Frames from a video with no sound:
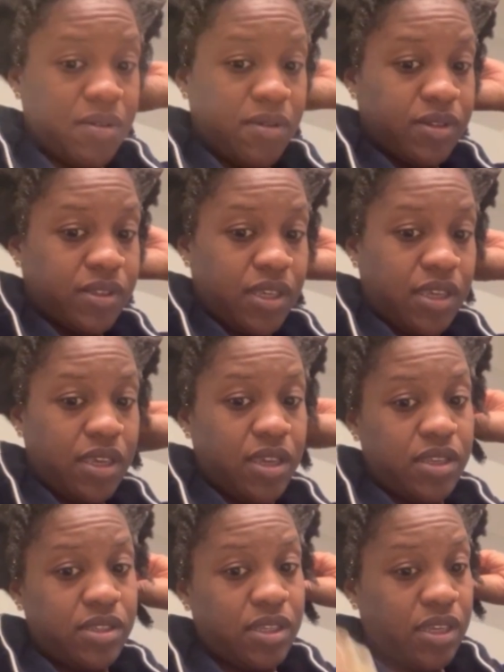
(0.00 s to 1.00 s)
while taking
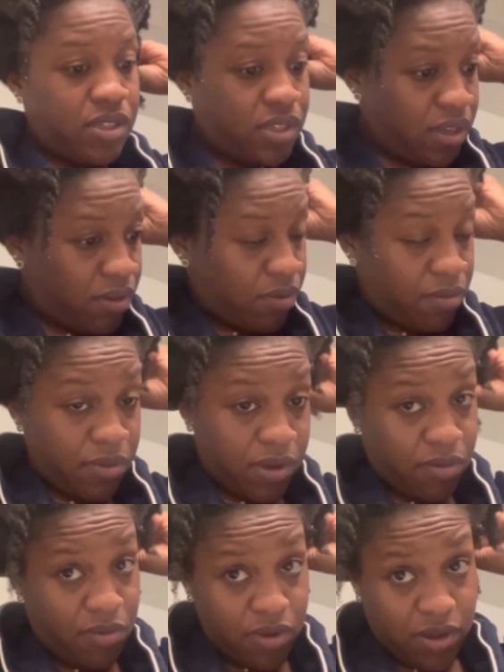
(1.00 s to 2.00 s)
each section out one by
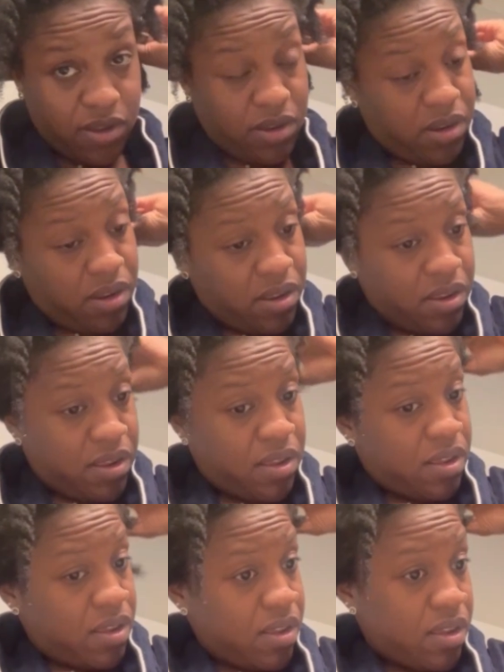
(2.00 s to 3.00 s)
one,
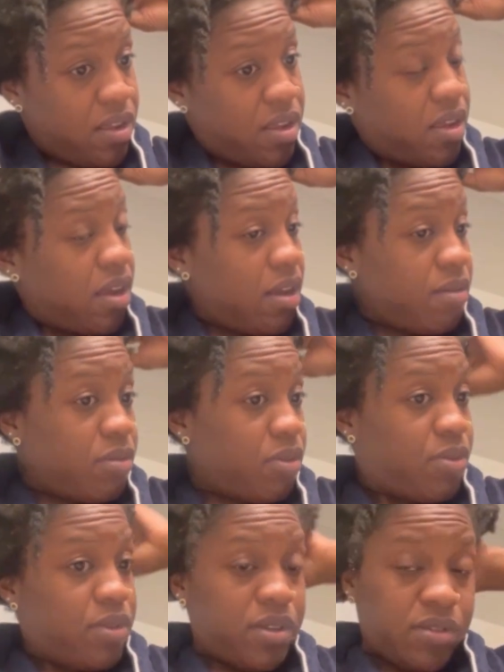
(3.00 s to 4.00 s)
I'm
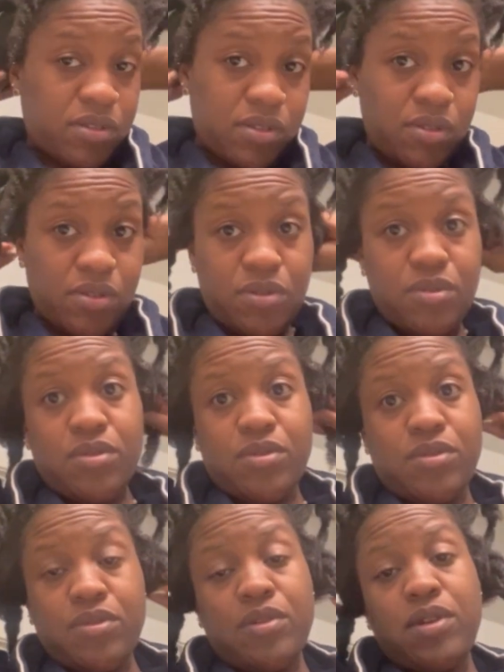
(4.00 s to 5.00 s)
going
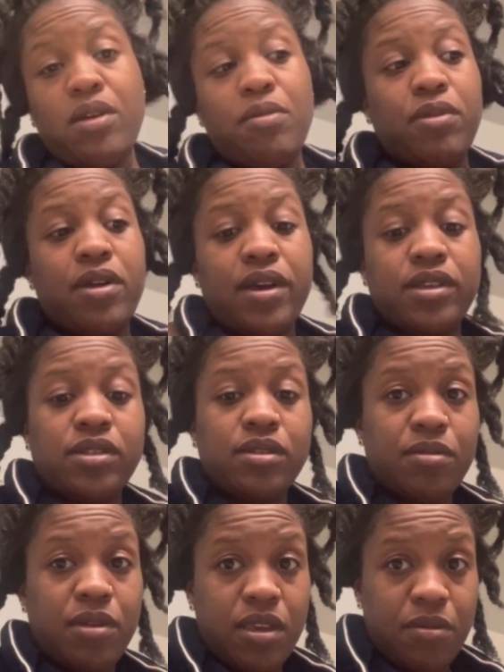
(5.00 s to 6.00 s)
to apply
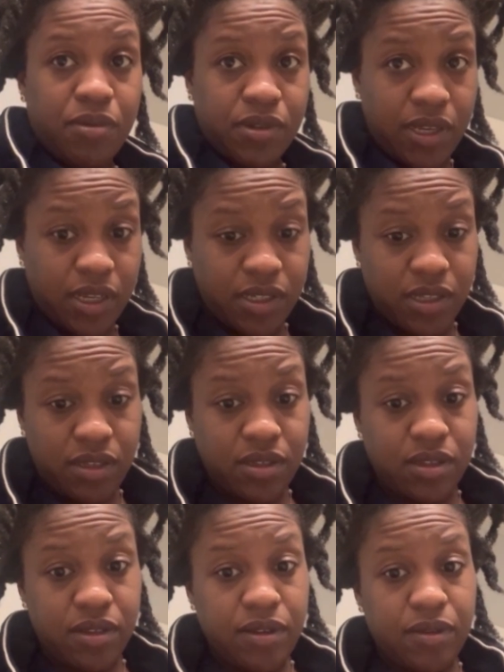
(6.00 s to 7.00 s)
some heat protectant
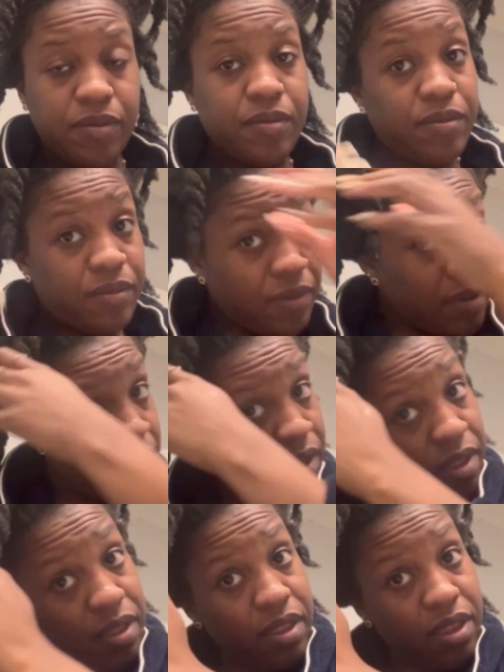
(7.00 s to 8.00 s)

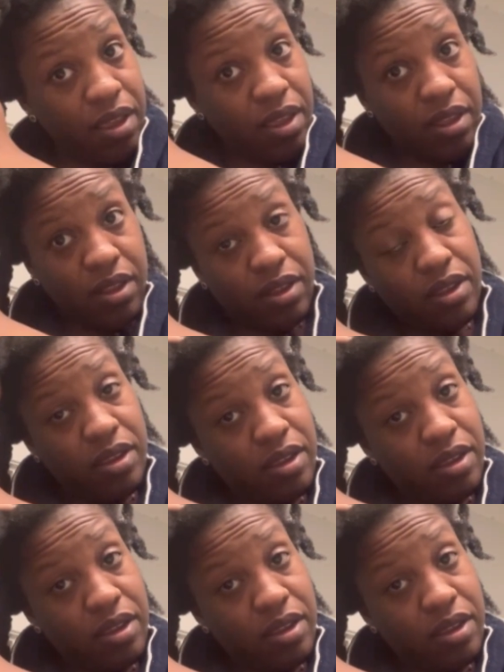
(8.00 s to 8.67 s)
and then